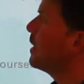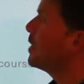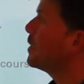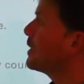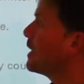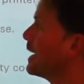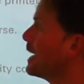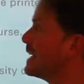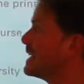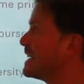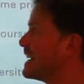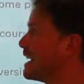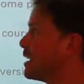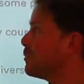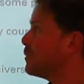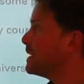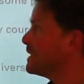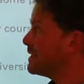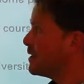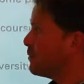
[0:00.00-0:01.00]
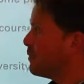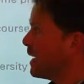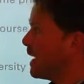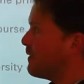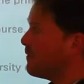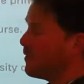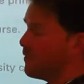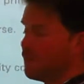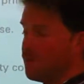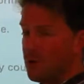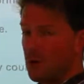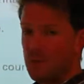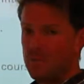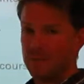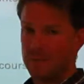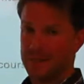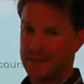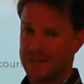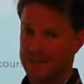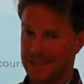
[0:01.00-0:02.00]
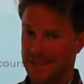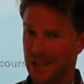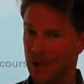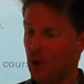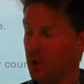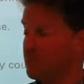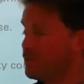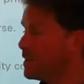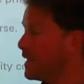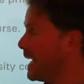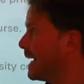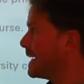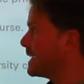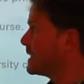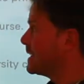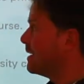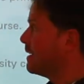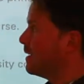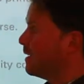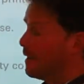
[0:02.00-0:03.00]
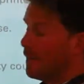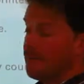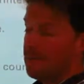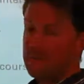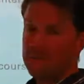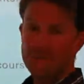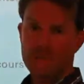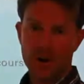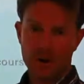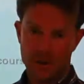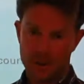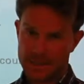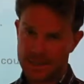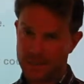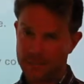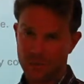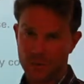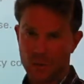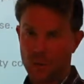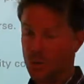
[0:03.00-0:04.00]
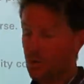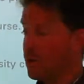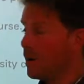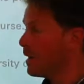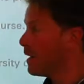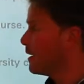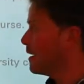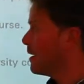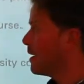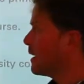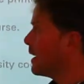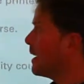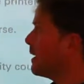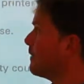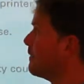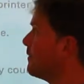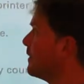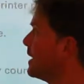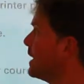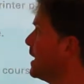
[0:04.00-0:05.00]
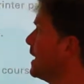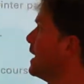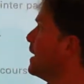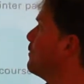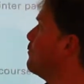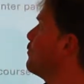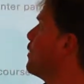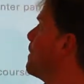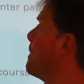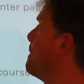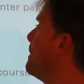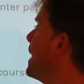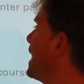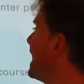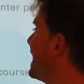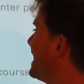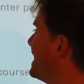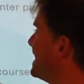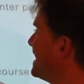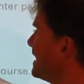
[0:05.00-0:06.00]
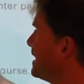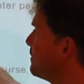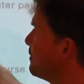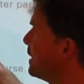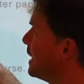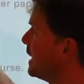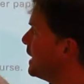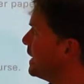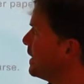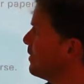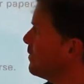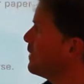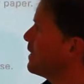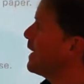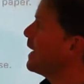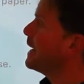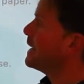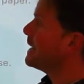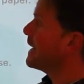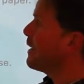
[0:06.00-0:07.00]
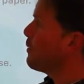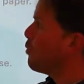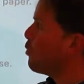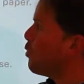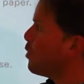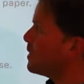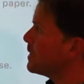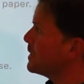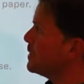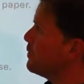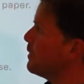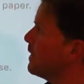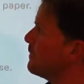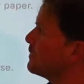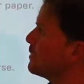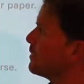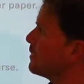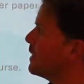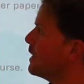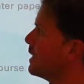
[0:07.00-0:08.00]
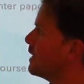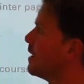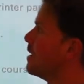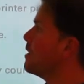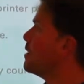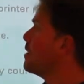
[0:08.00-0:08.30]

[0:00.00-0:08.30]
Okay, now we have a verb plus the object. Very typical one. Okay, Vicky reminded me. Okay, now what you have to think,